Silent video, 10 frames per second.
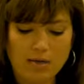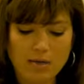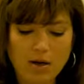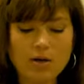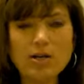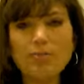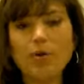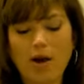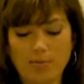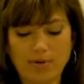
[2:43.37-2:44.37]
Regarding
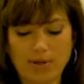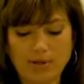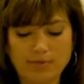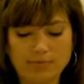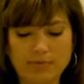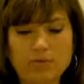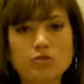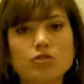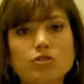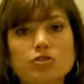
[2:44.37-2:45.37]
property, your
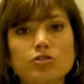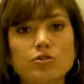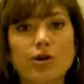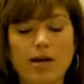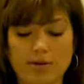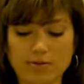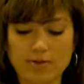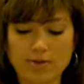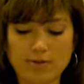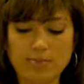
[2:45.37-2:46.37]
church
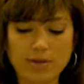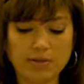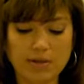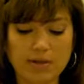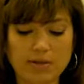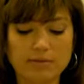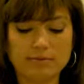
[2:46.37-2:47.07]
grounds, the building.